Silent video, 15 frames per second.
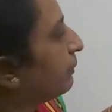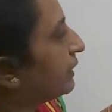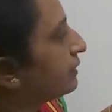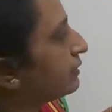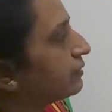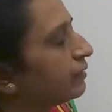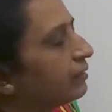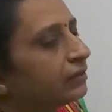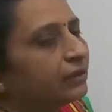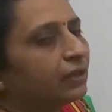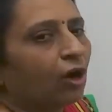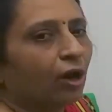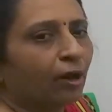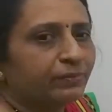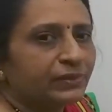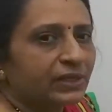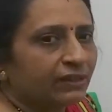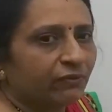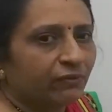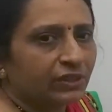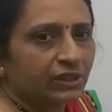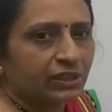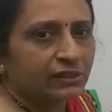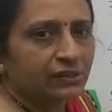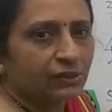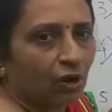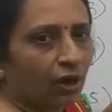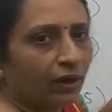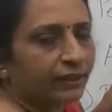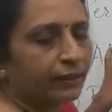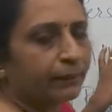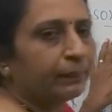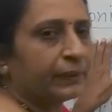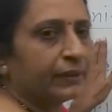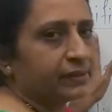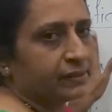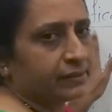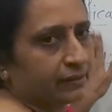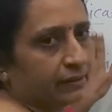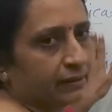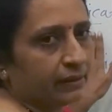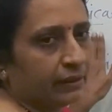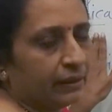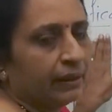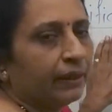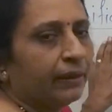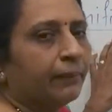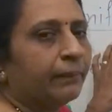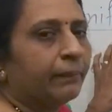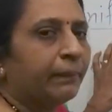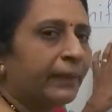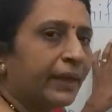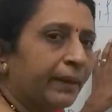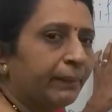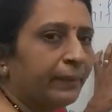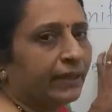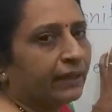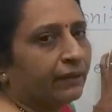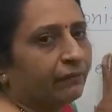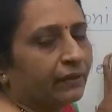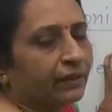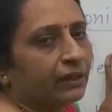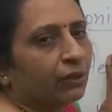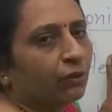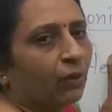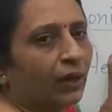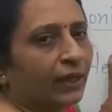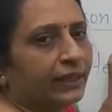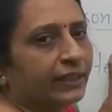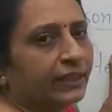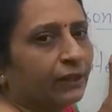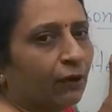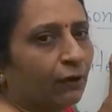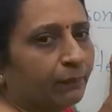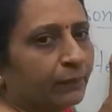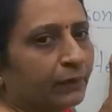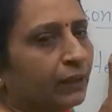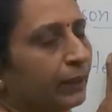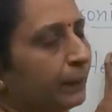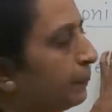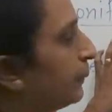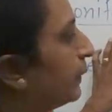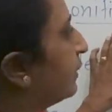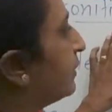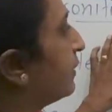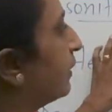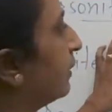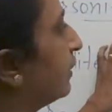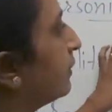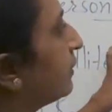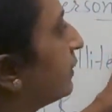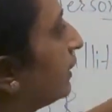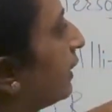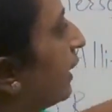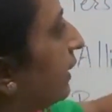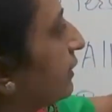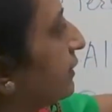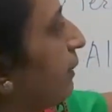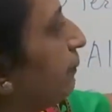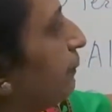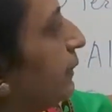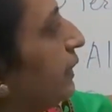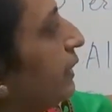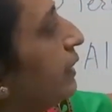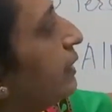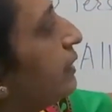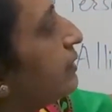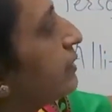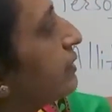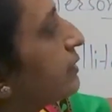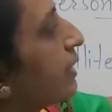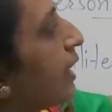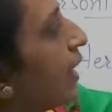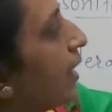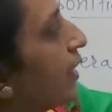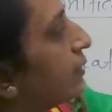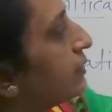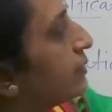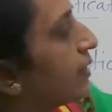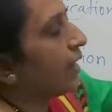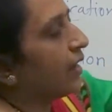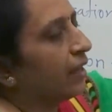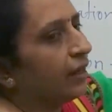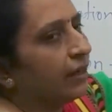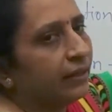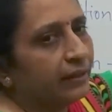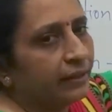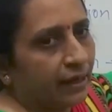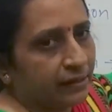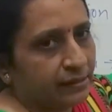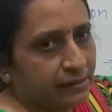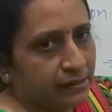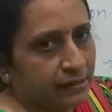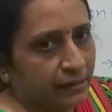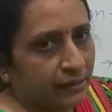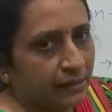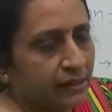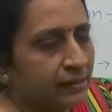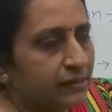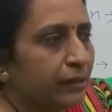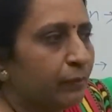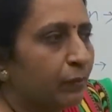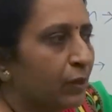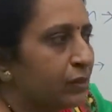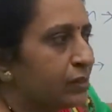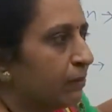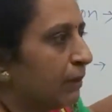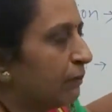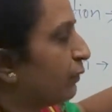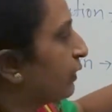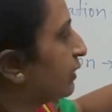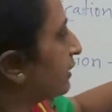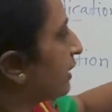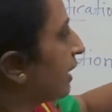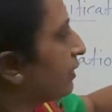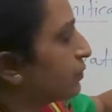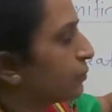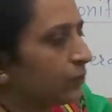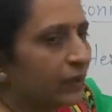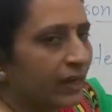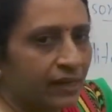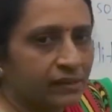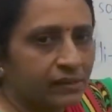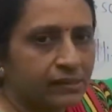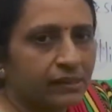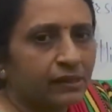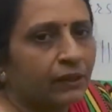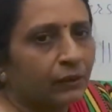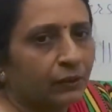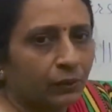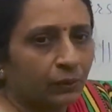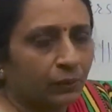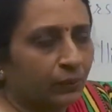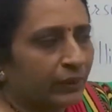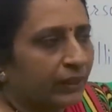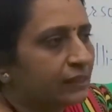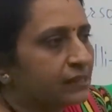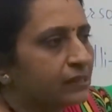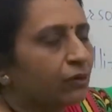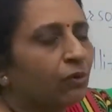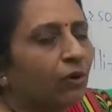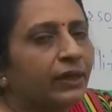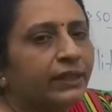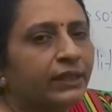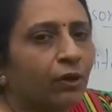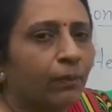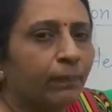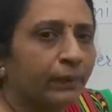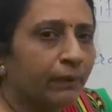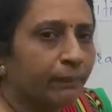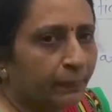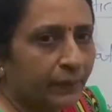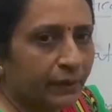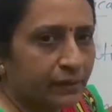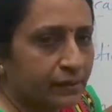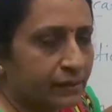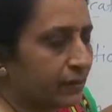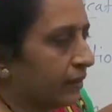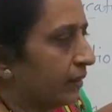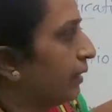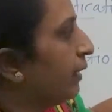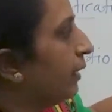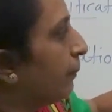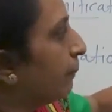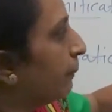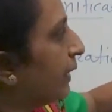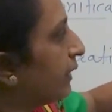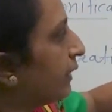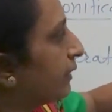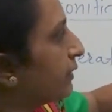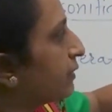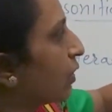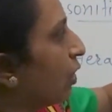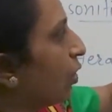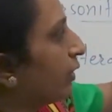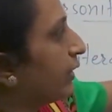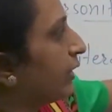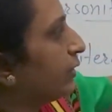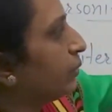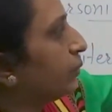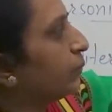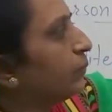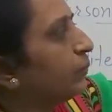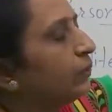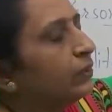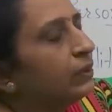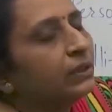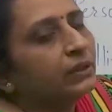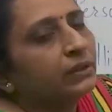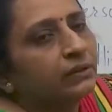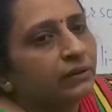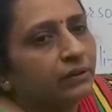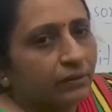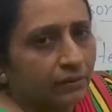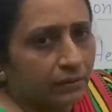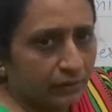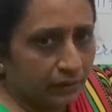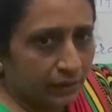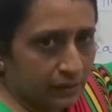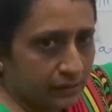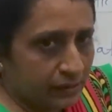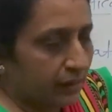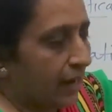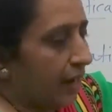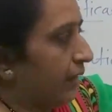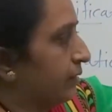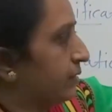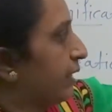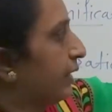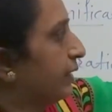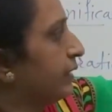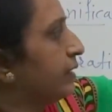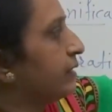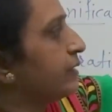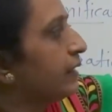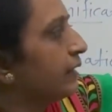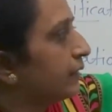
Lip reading: means the object which is not a person may be given the quality of a person. See the example, stars are dancing. Is it possible for stars to dance? No, it is the quality of a person, but it is allotted to the stars. That is,